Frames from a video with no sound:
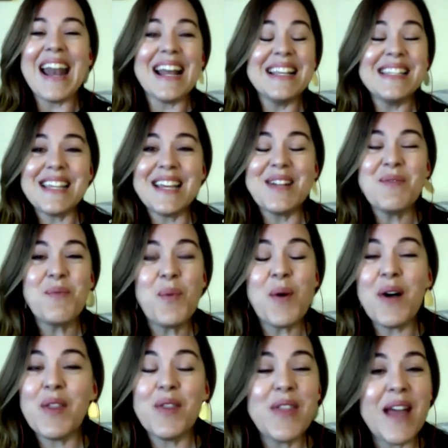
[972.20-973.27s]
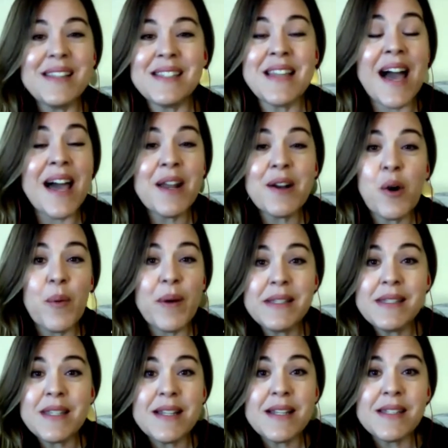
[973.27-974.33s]
And I said, well, that's not a
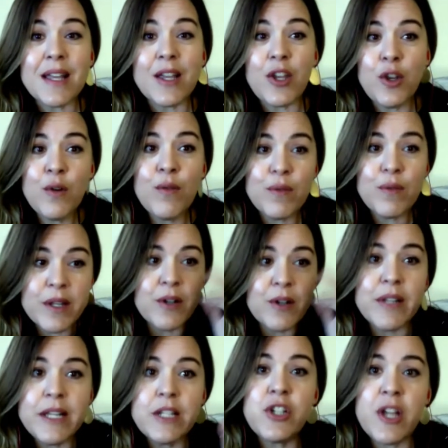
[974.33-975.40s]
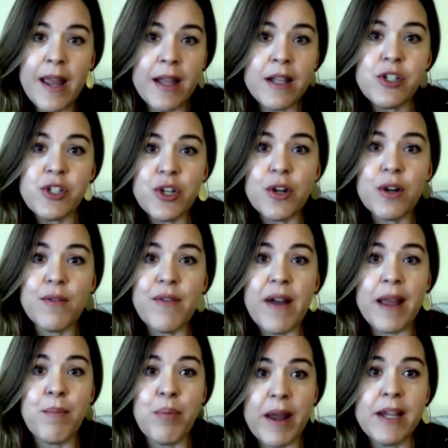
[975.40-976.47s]
coincidence. Like, you've literally changed your
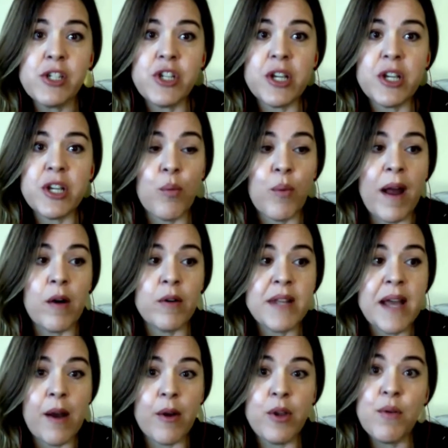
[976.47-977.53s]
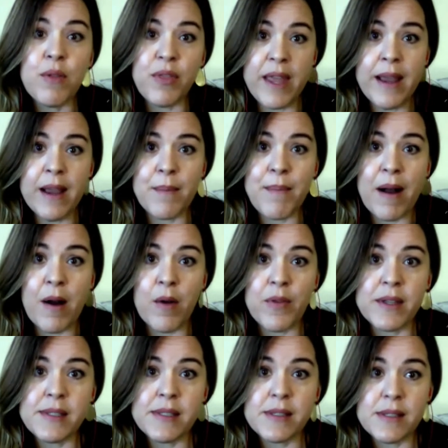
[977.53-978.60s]
vibration around how you think about
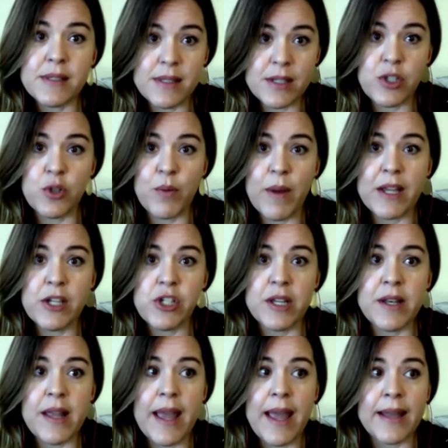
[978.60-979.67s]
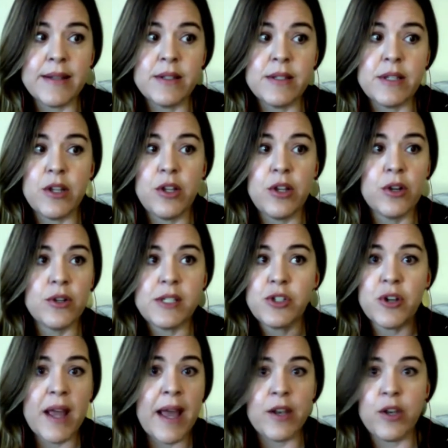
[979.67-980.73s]
this situation, and your
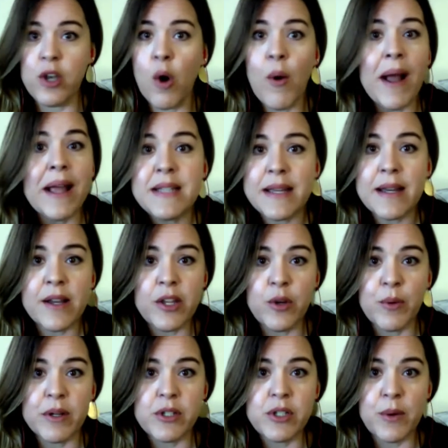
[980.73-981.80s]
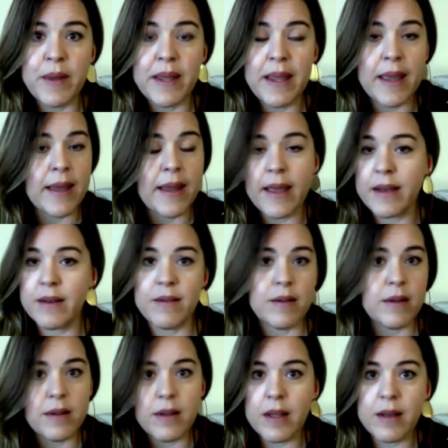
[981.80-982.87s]
sister had no idea you were doing it.
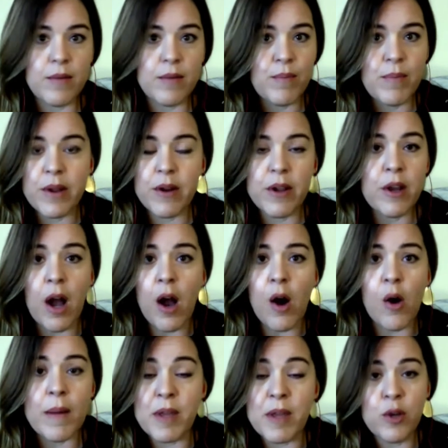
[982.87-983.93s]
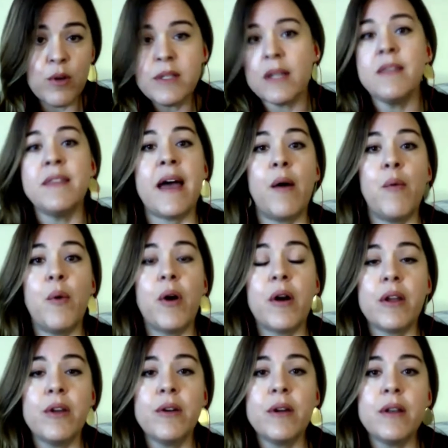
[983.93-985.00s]
And there you go. And you did that
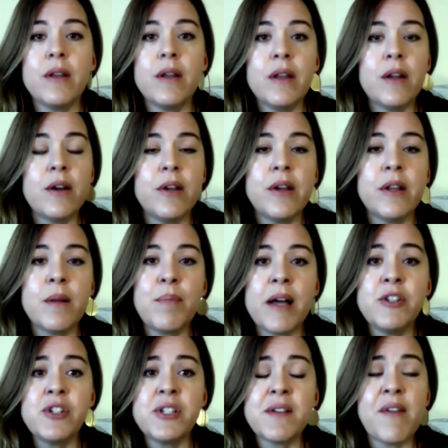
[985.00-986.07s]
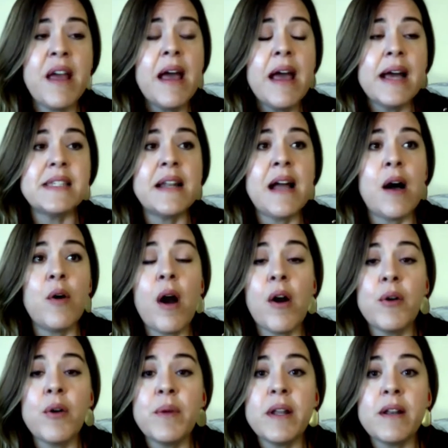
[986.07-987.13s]
work. You can applaud yourself. So how
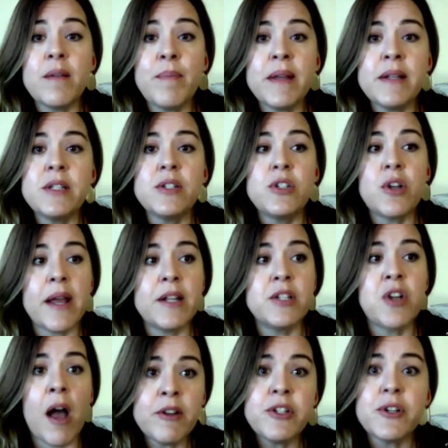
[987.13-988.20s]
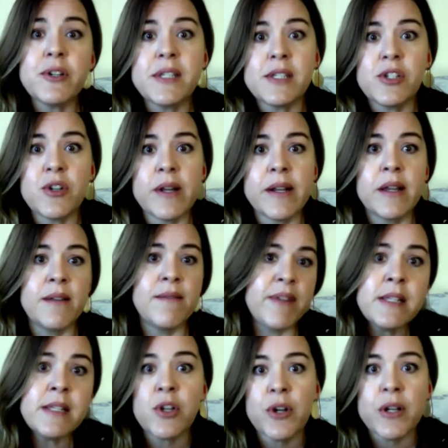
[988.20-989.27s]
hard would it have been to try to talk to your sister and
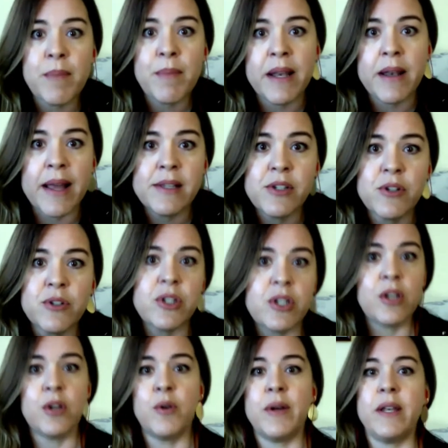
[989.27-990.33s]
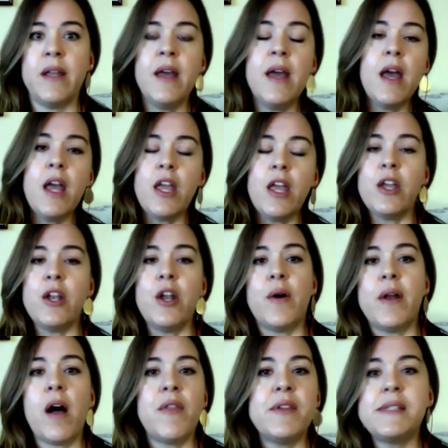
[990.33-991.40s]
convince her to be nicer to you and, and
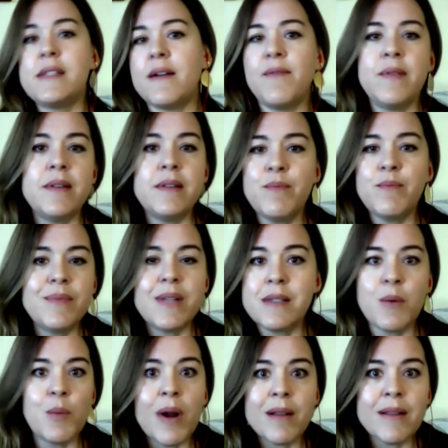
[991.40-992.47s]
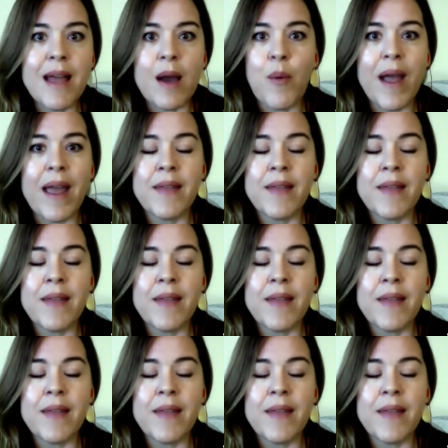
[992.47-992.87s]
all this stuff? It doesn't work that way.